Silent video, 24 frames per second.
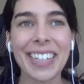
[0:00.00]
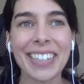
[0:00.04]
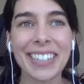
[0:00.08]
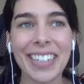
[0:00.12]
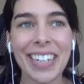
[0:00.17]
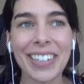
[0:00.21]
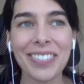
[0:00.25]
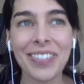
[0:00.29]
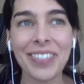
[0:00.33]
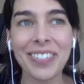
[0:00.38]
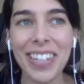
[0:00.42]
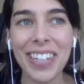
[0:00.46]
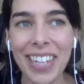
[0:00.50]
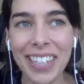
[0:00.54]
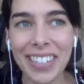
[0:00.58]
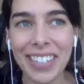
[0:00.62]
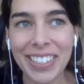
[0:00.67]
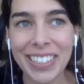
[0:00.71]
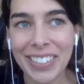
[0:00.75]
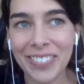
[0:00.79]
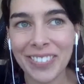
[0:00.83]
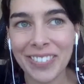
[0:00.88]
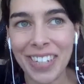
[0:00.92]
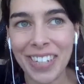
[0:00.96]
haven't
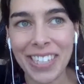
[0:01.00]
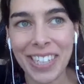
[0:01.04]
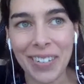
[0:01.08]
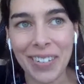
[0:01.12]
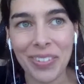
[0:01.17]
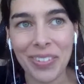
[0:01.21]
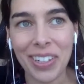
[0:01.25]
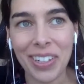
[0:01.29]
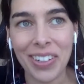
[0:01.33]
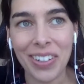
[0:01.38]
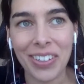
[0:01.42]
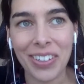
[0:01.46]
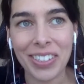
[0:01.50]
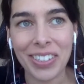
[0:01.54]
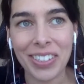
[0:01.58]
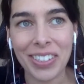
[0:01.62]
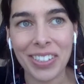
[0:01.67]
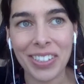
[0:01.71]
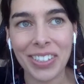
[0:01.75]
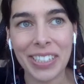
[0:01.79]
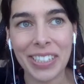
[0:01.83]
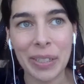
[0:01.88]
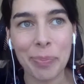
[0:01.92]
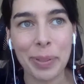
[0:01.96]
actually read up a lot
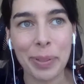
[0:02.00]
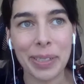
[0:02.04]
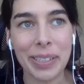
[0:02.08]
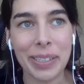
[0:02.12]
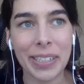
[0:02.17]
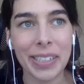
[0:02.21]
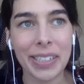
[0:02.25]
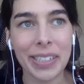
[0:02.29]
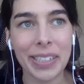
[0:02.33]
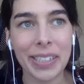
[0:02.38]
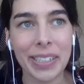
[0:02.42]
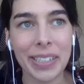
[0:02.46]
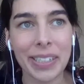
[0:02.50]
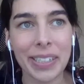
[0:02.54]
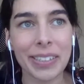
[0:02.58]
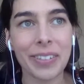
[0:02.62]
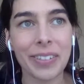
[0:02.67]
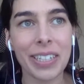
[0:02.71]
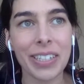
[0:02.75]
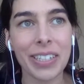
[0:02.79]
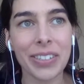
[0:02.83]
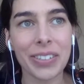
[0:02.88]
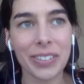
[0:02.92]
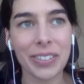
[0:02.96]
on it, but there's a
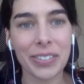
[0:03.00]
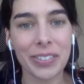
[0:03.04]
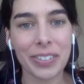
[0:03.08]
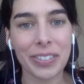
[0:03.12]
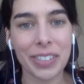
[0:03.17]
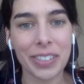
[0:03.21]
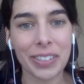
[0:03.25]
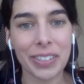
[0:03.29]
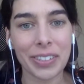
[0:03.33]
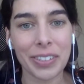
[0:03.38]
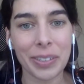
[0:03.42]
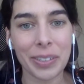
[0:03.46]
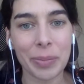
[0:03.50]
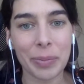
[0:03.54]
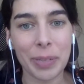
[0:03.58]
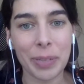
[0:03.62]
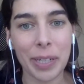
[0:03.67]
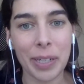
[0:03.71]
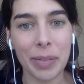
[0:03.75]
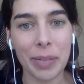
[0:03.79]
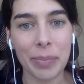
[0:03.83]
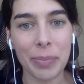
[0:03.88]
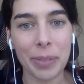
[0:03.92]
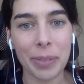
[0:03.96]
really good research
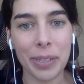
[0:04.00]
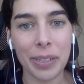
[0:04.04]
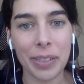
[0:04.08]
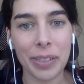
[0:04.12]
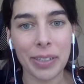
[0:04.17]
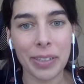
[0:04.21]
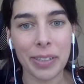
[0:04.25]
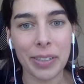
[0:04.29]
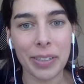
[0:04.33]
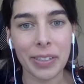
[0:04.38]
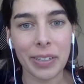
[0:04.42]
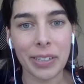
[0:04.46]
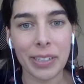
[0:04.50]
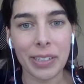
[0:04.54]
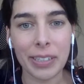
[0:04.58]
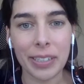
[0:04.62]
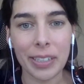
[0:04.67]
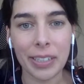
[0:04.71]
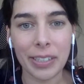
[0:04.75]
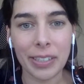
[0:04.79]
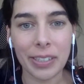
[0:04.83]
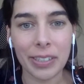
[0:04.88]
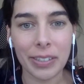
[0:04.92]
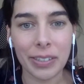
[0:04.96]
done by the
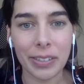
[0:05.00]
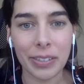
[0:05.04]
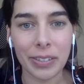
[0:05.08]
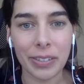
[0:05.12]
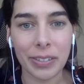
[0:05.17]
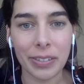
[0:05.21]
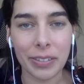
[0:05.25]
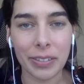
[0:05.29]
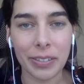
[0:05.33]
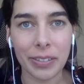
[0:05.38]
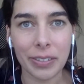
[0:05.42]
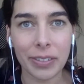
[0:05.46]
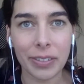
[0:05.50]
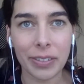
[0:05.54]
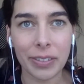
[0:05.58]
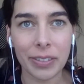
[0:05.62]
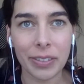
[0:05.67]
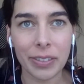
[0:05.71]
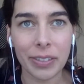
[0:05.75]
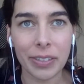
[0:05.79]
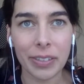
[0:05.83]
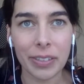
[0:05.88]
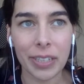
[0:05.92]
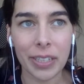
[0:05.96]
Transnational
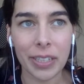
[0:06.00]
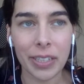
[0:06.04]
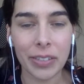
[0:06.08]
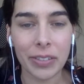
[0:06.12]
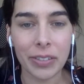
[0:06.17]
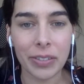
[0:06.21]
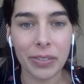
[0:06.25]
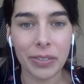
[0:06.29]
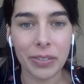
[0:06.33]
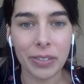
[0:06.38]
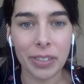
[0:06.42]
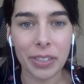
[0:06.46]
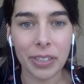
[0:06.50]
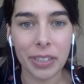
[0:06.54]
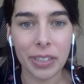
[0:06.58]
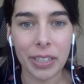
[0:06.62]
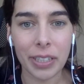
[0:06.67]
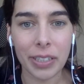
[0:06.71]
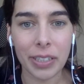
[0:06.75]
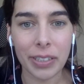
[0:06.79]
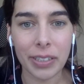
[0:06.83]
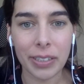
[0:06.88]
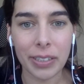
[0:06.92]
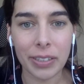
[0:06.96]
Center on
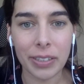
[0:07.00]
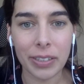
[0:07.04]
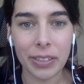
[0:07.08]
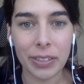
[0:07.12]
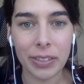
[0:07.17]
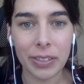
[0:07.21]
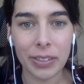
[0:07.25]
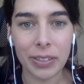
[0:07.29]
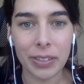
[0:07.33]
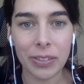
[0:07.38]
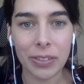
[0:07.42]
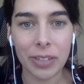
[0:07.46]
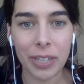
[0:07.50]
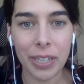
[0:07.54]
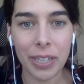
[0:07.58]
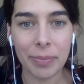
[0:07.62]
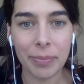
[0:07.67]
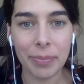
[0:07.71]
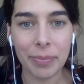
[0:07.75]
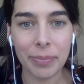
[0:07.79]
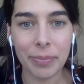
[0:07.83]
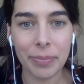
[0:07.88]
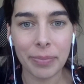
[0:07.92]
Organized Crime.